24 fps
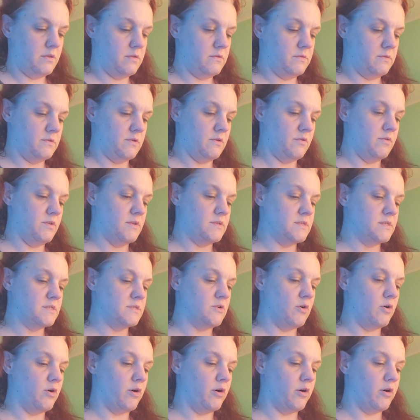So this is
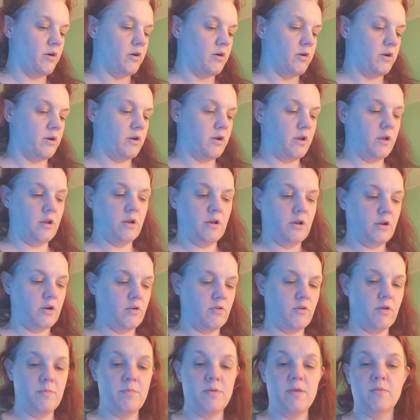our
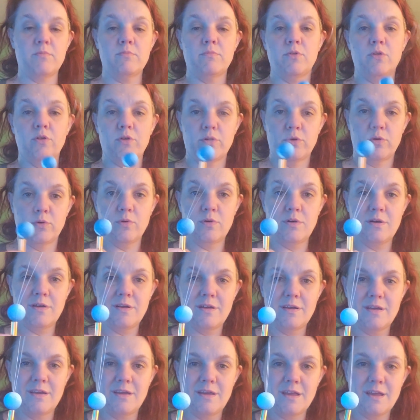Caribbean blue.
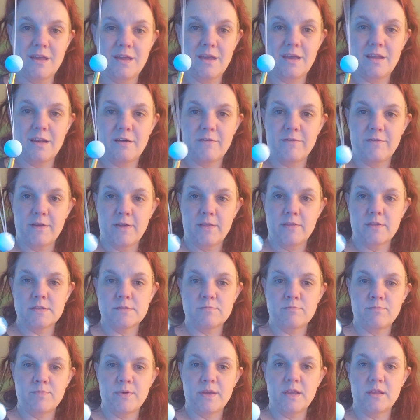And I found this
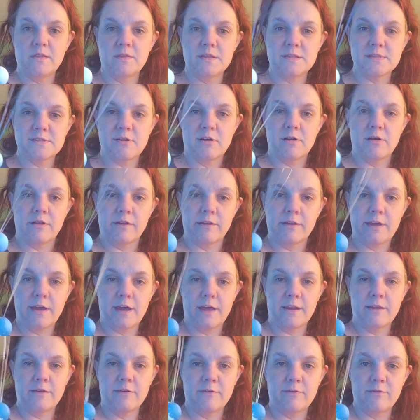bead that's got
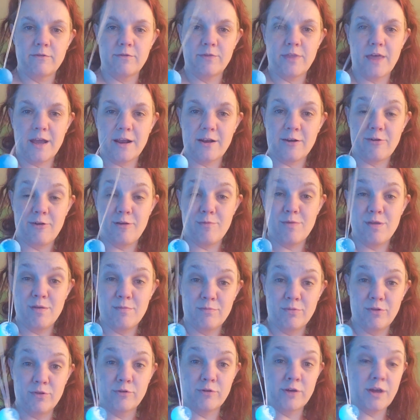kind of that Caribbean
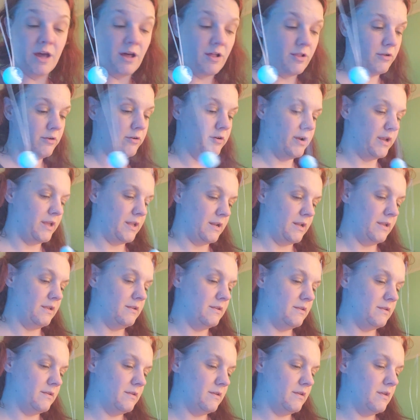blue color in
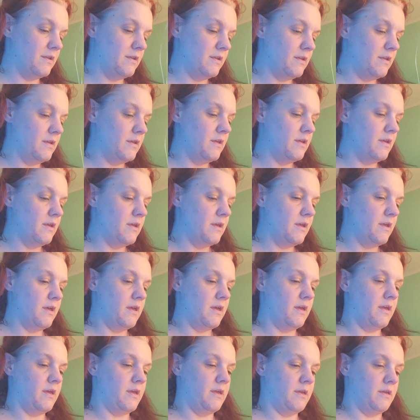it.
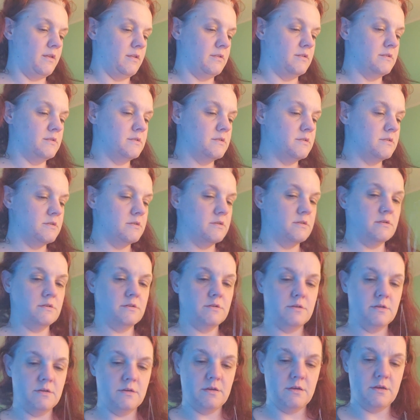And
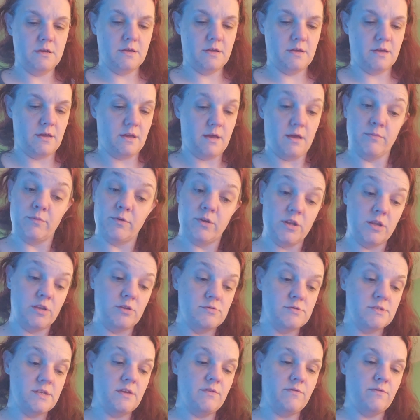I'm going to
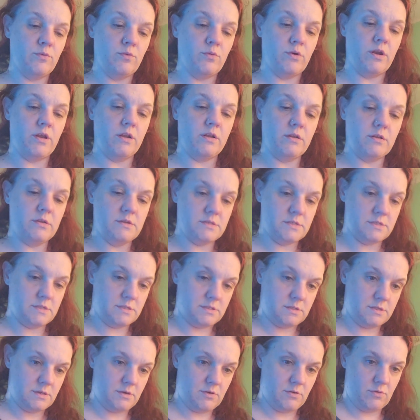use it for it.
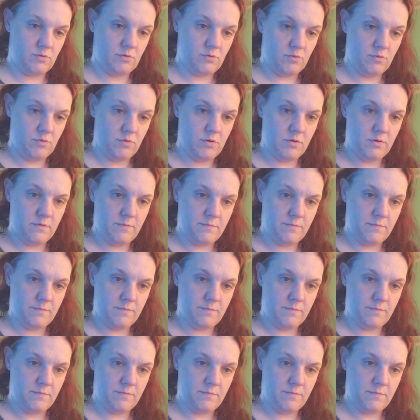So